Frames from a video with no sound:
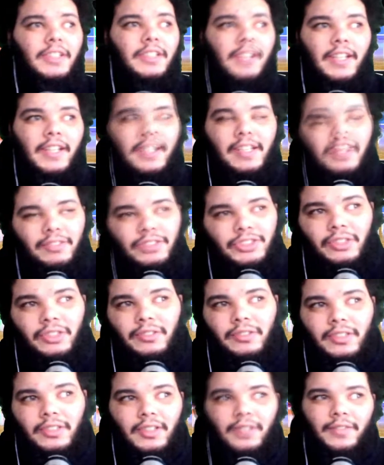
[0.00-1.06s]
He was showing
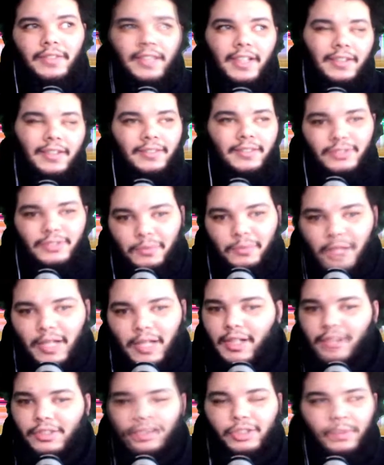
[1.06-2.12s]
off. Now, sometimes
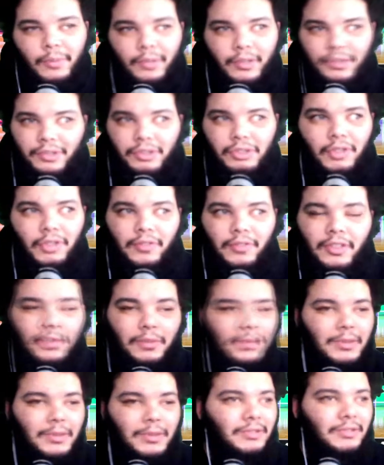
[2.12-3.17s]
Andre Curbelo can show off a little
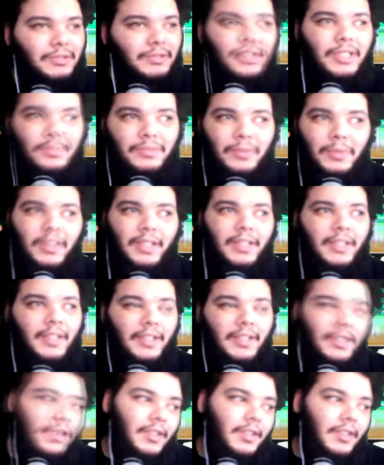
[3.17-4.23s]
bit too much, but
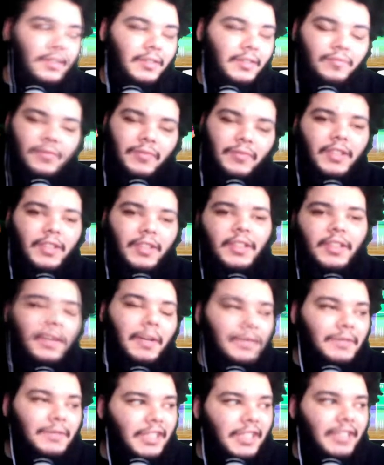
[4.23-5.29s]
I'm gonna
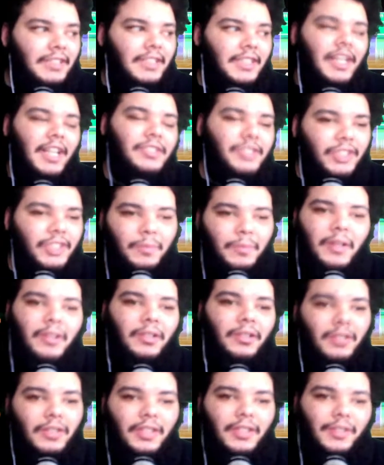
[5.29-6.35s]
say this: Andre Curbelo
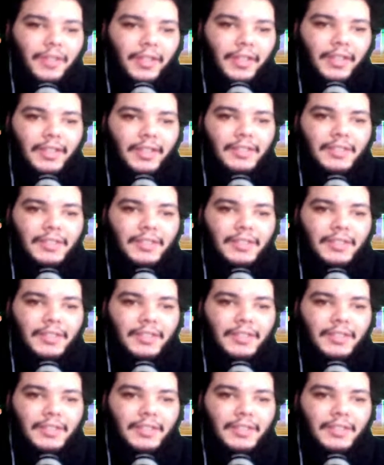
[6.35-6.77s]
love fans.